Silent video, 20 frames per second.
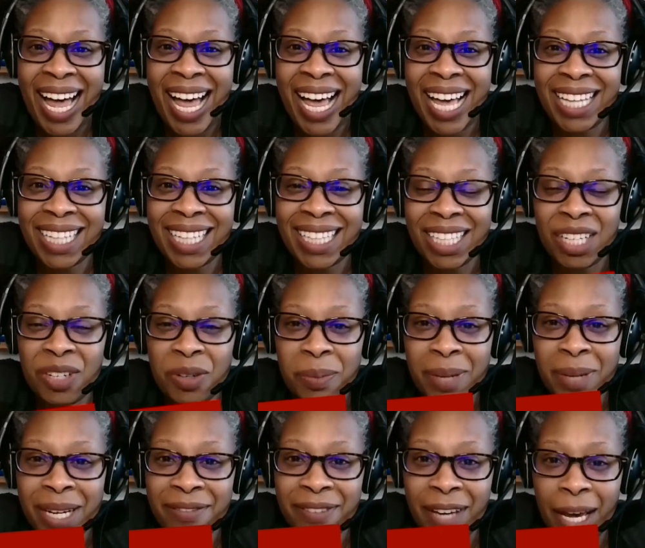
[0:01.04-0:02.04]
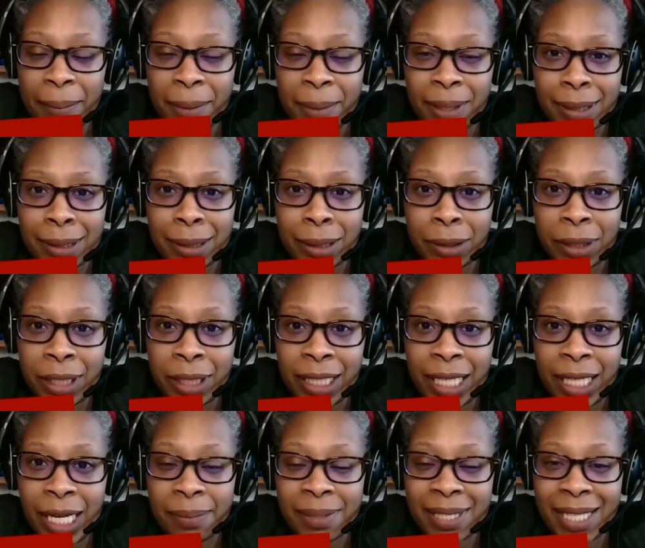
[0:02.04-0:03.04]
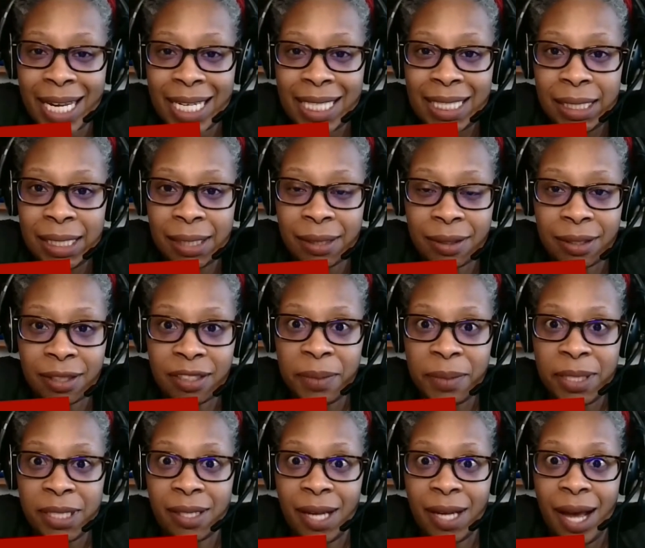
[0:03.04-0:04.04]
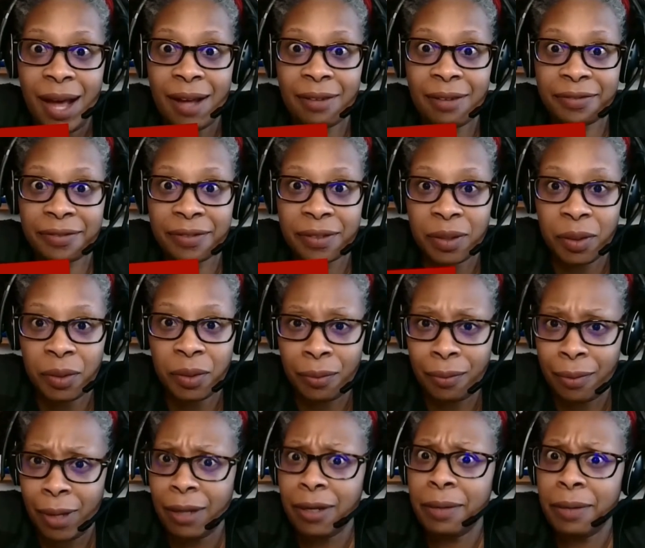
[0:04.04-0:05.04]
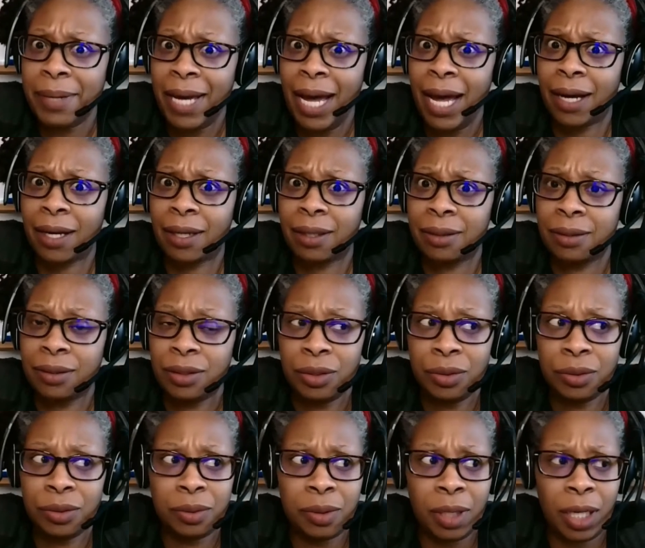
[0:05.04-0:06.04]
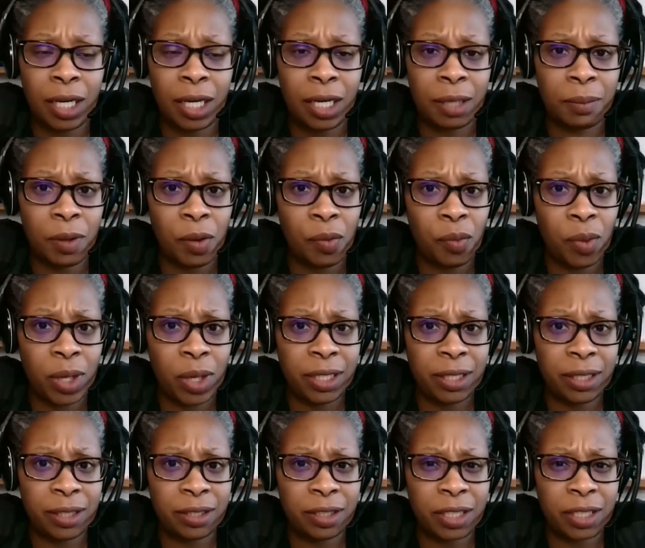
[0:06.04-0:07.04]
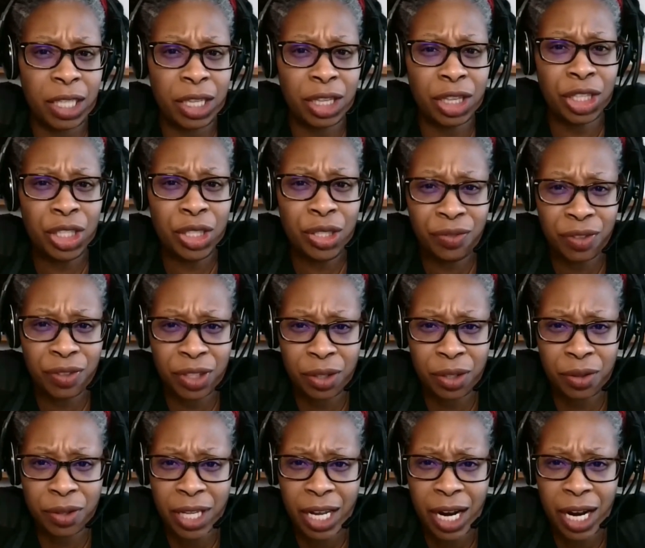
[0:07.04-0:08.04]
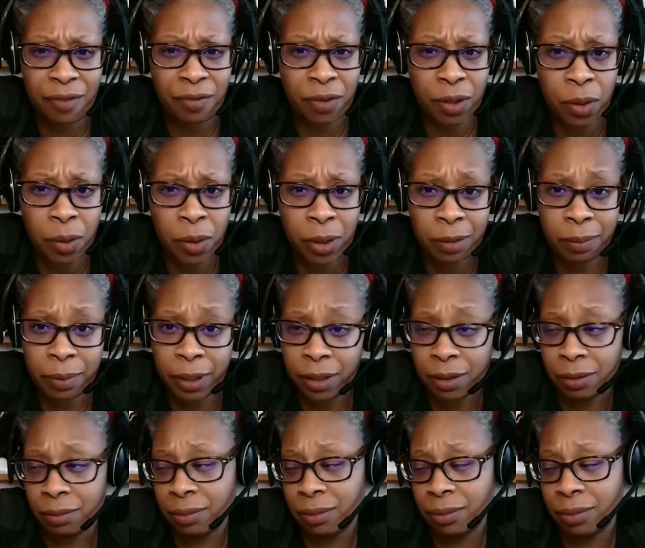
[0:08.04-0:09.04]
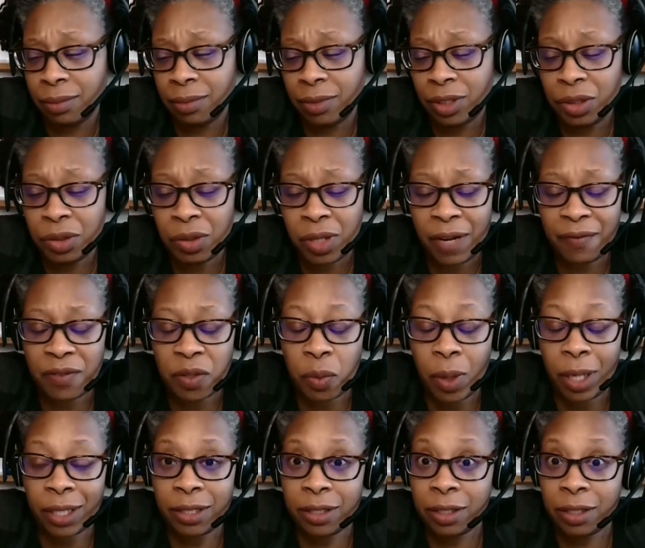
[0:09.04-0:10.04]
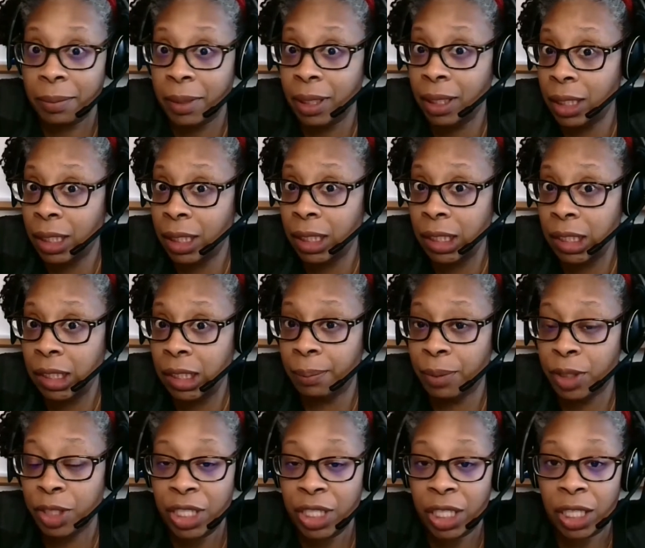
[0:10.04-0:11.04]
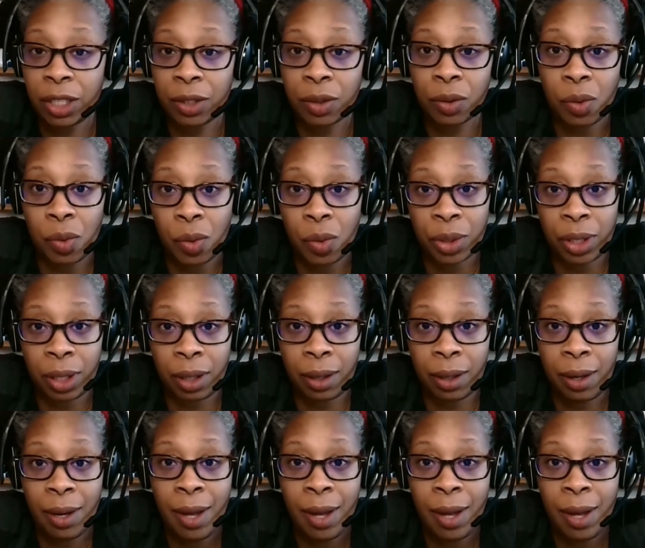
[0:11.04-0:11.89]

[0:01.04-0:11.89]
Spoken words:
Hello, my fabulous Learning Lab scientists. It's Miss Steph. Welcome back to what is the third video that I've recorded, but you don't have to watch them in any particular order.